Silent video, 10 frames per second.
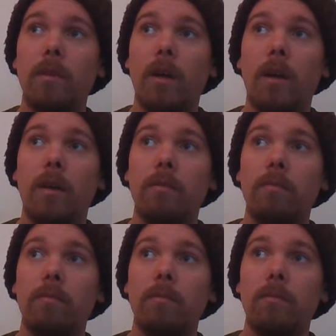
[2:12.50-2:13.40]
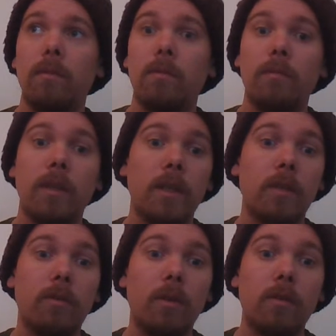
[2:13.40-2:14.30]
a really
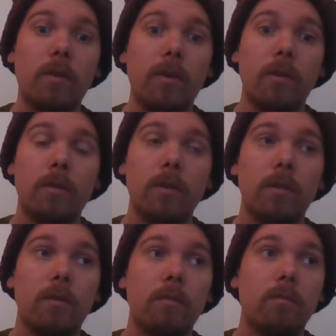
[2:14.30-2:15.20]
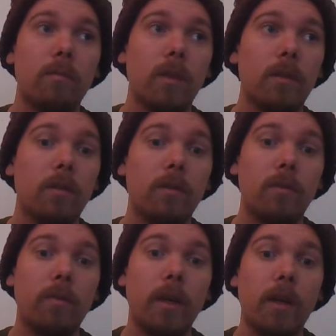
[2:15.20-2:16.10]
drunk girl just went
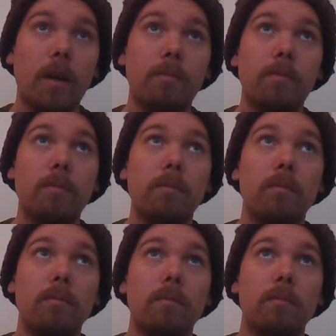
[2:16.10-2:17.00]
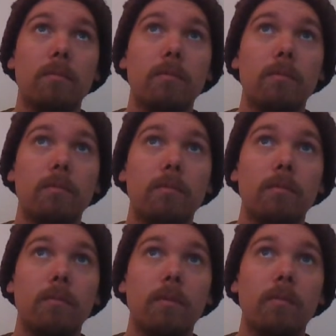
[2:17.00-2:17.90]
straight up
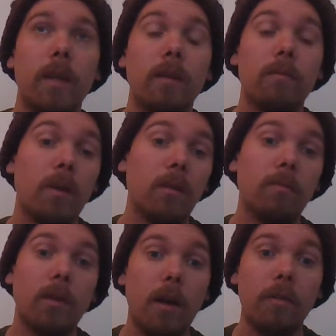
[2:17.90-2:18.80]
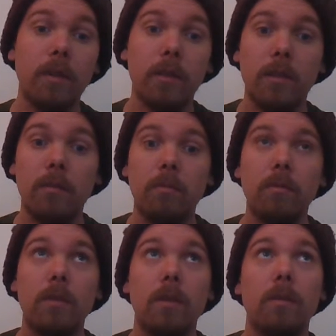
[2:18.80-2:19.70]
and made it, well, obvious
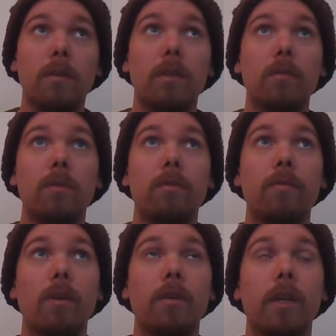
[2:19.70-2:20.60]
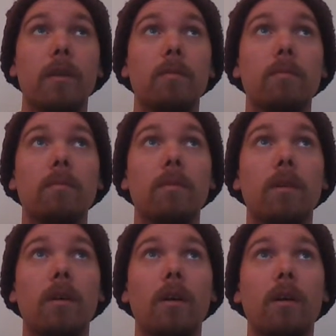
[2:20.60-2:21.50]
she was flirting.
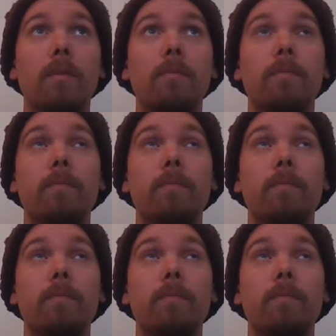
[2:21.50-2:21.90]
Um,